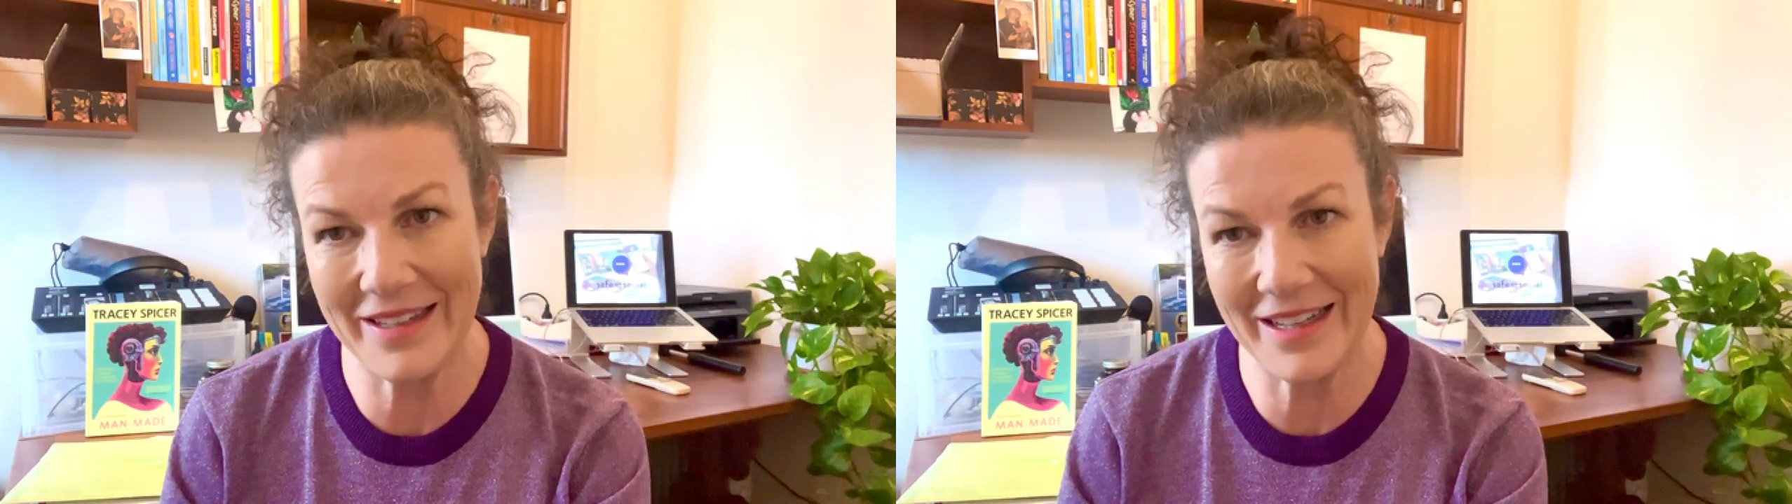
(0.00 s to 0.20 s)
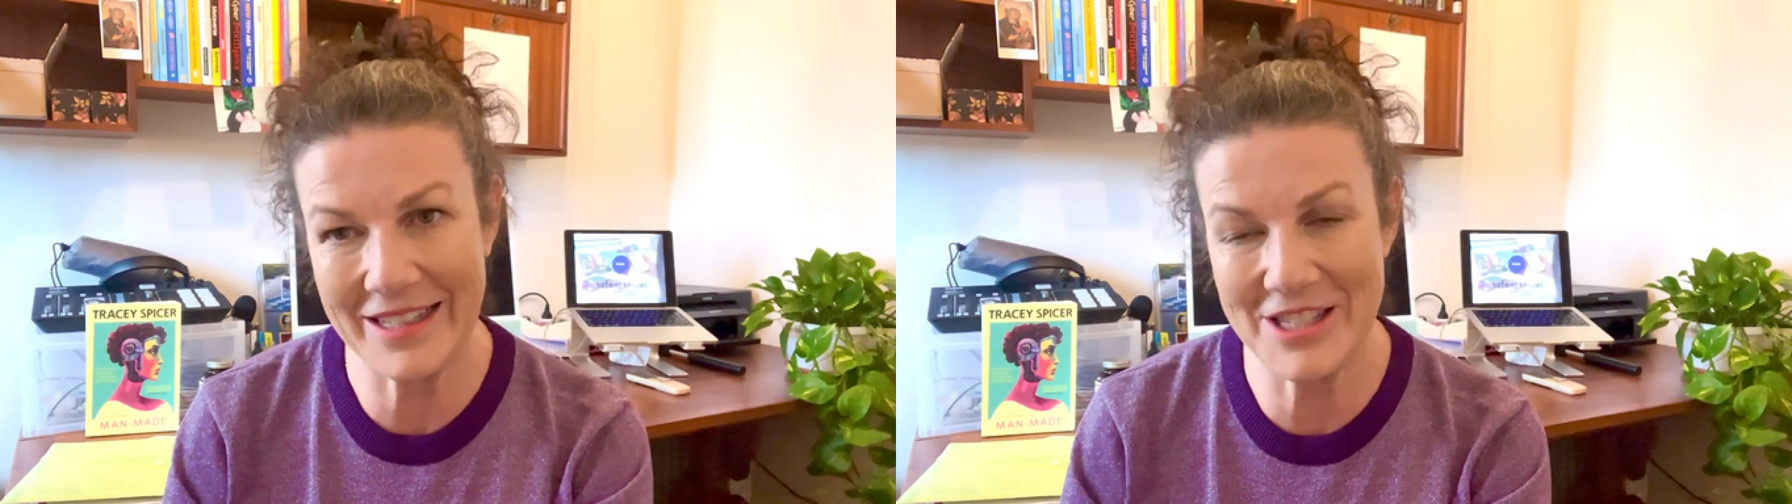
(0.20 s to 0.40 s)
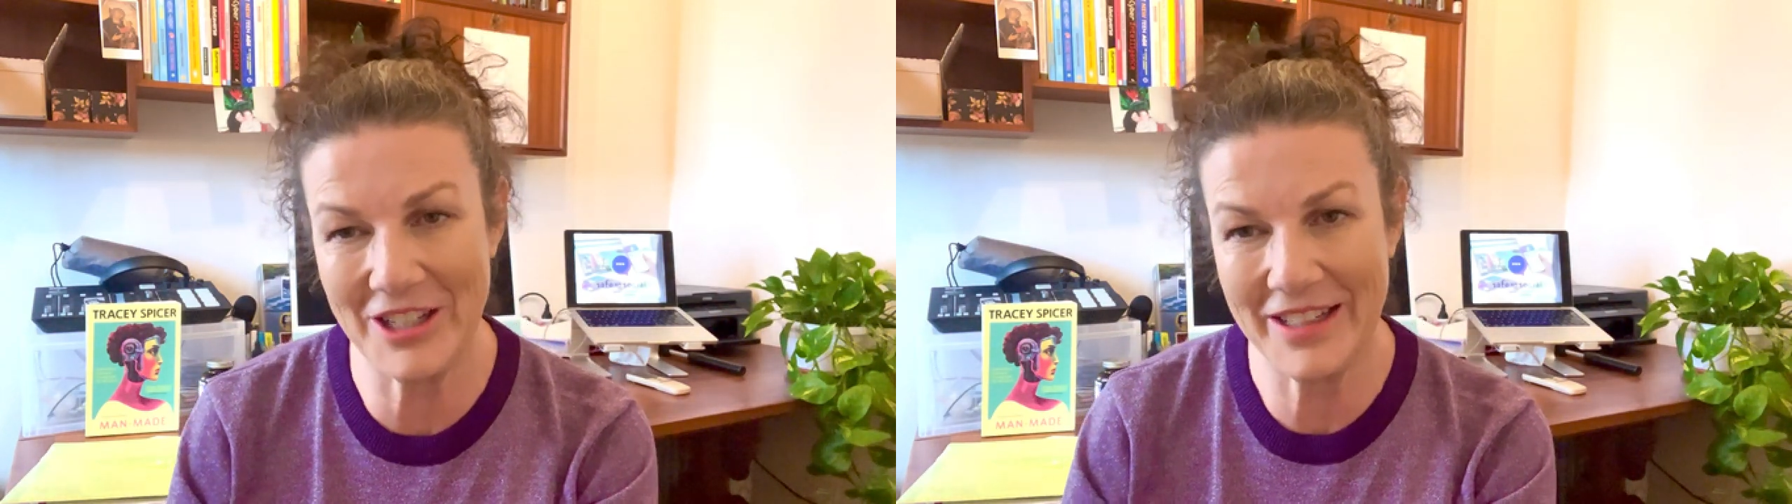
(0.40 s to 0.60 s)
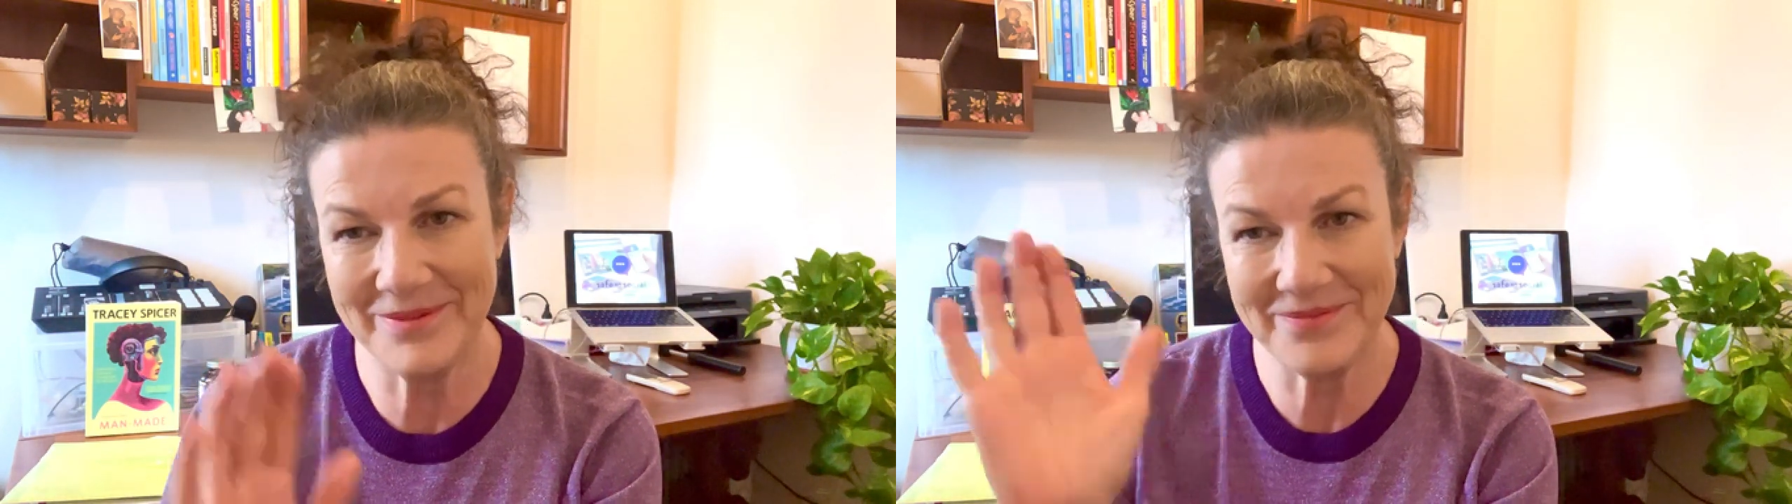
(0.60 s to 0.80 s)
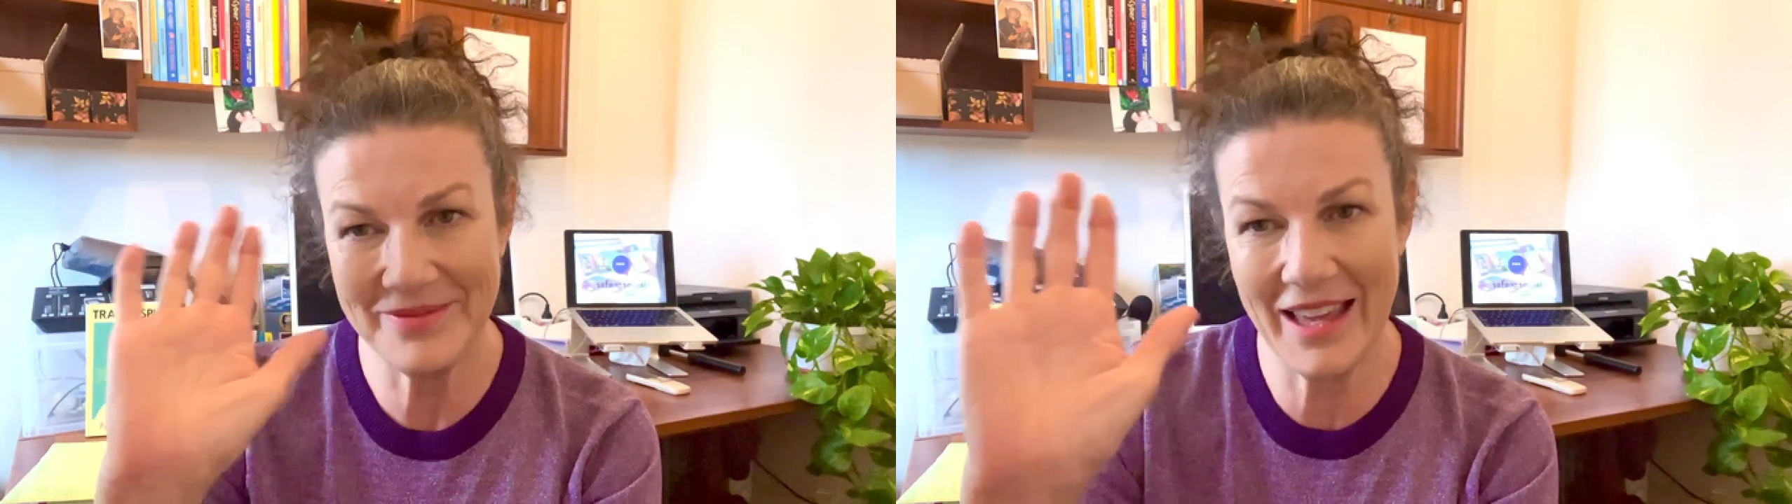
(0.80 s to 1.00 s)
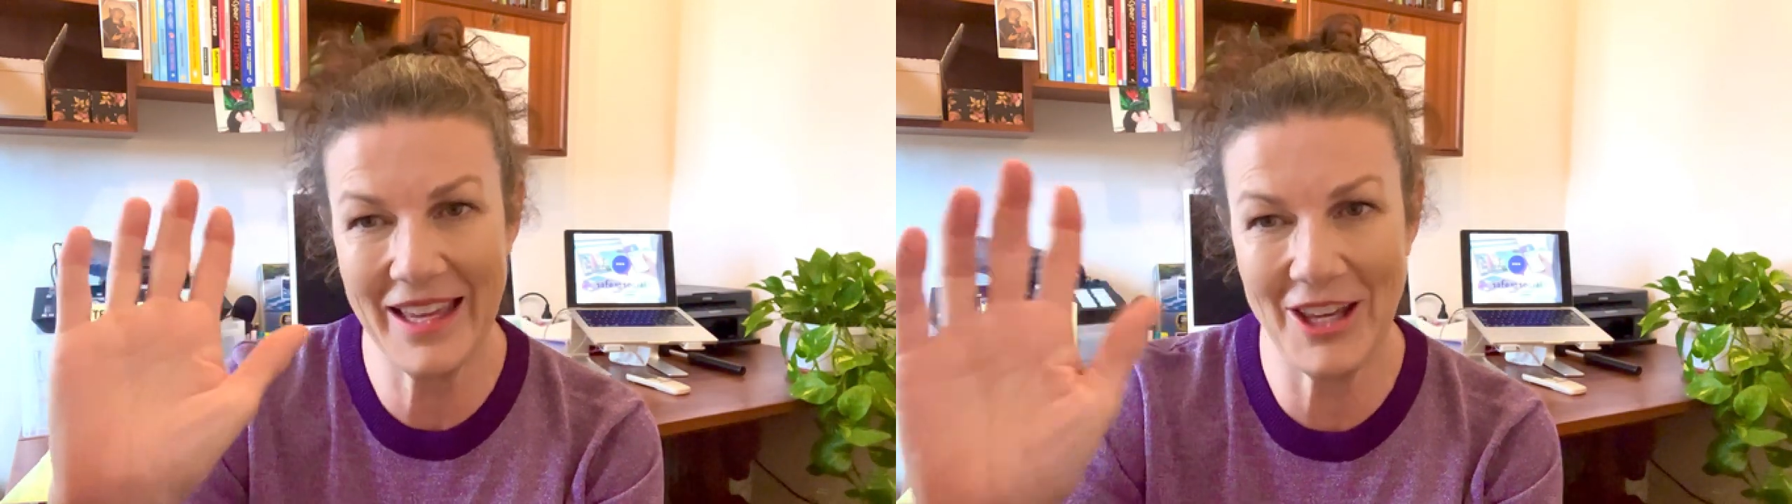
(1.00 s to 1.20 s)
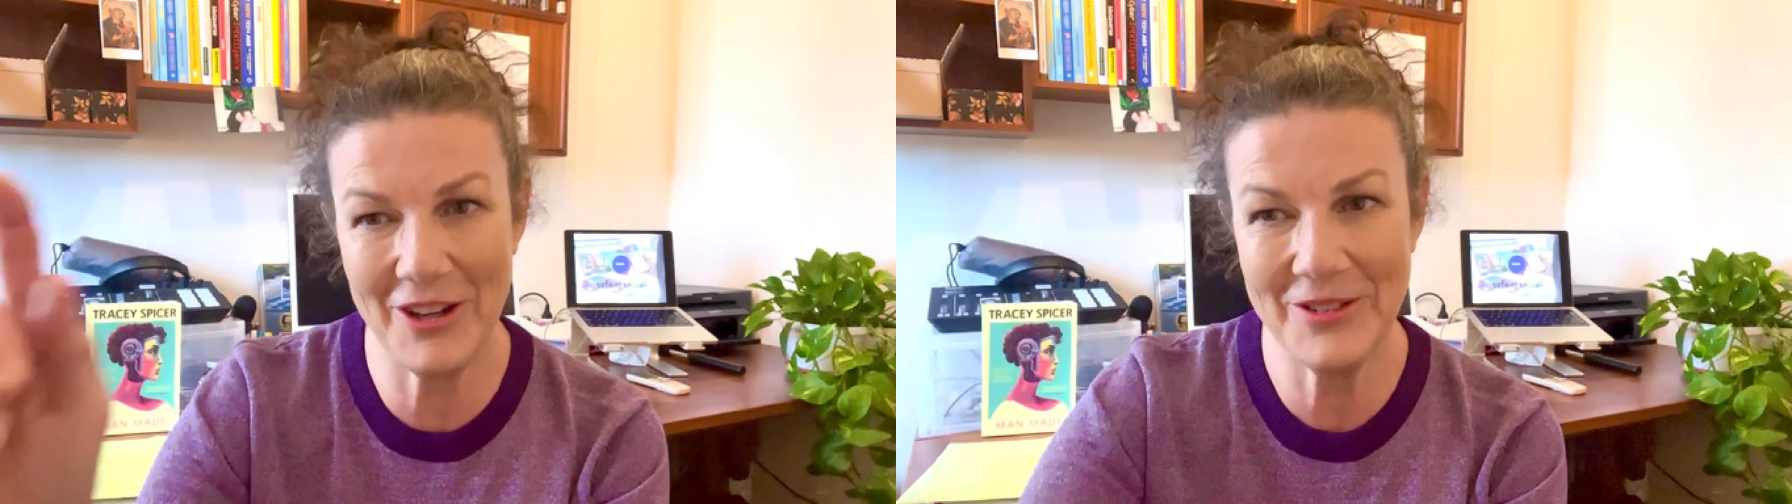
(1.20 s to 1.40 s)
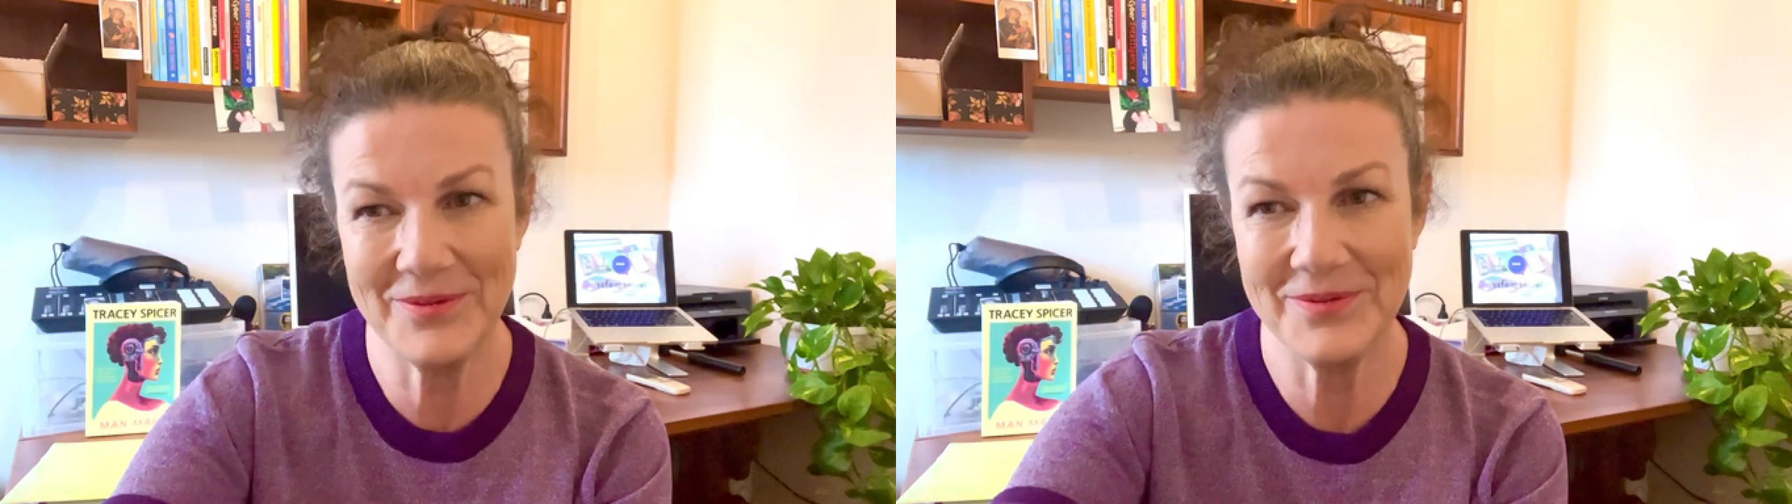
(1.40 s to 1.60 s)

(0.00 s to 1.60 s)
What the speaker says: next year. Thank you.